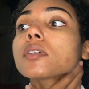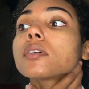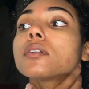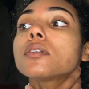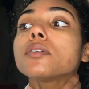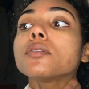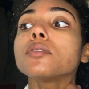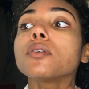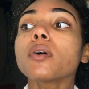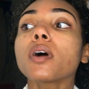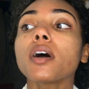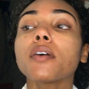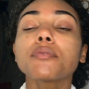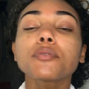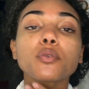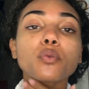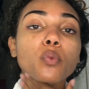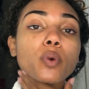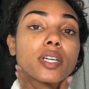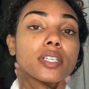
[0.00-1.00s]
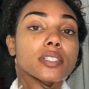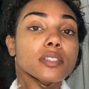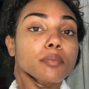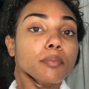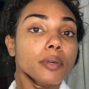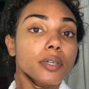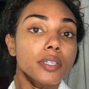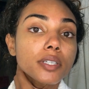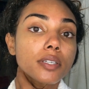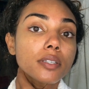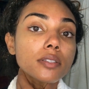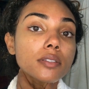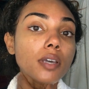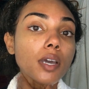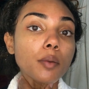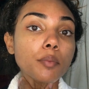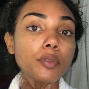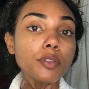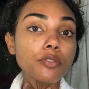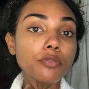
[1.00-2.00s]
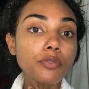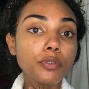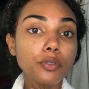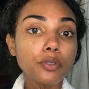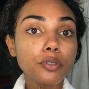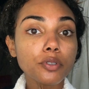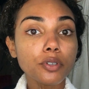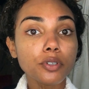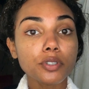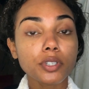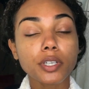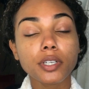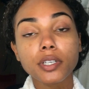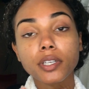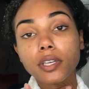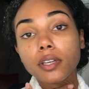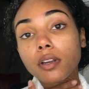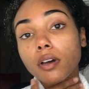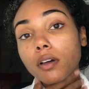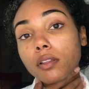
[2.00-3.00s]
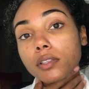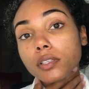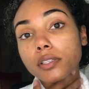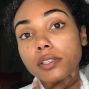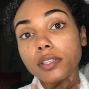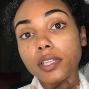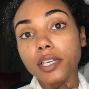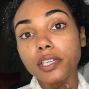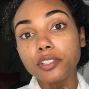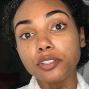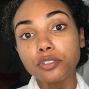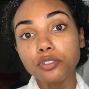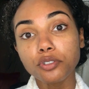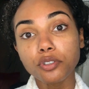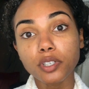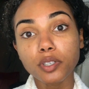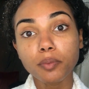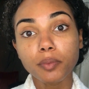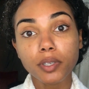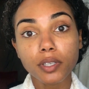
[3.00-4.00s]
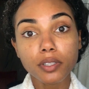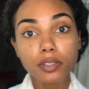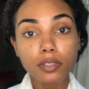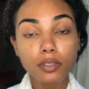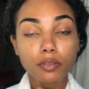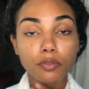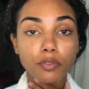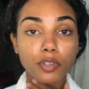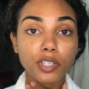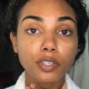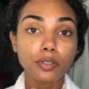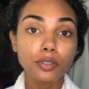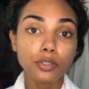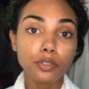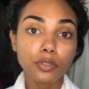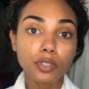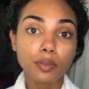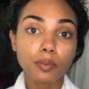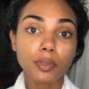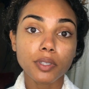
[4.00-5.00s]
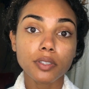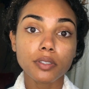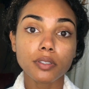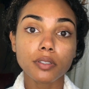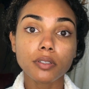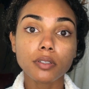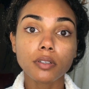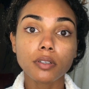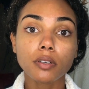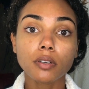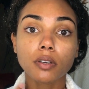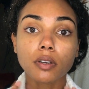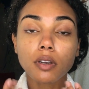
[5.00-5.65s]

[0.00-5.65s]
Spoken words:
And you don't have to waste money and time in the future trying to get all these laser treatments and wrinkle treatments and